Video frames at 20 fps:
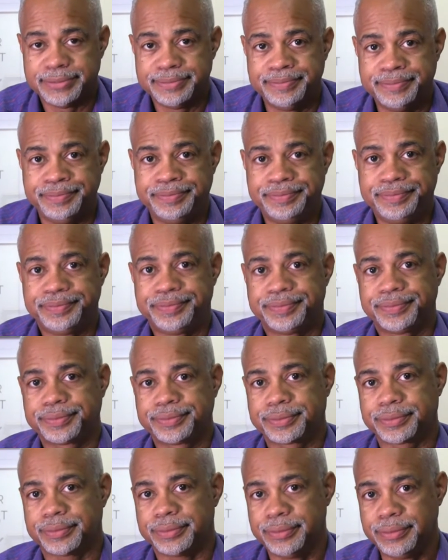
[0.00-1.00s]

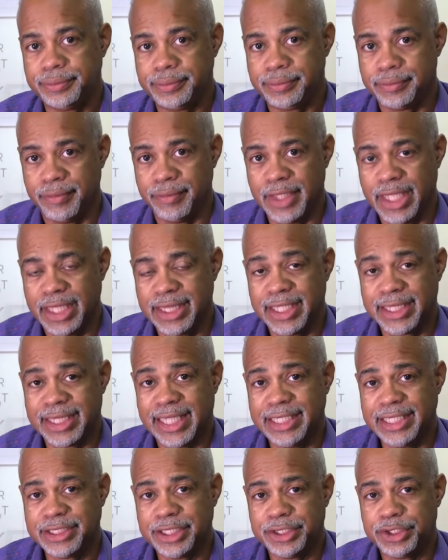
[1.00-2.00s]
The
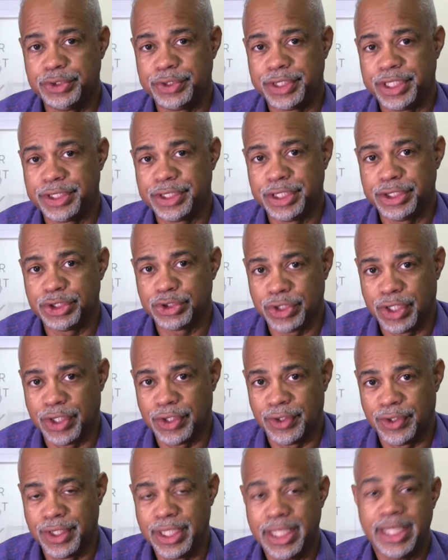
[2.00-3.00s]
things that you can
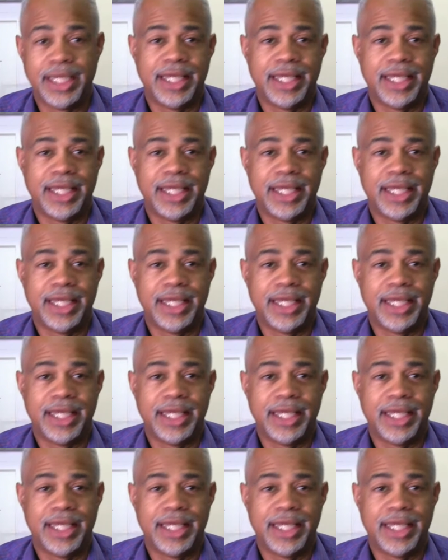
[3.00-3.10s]
control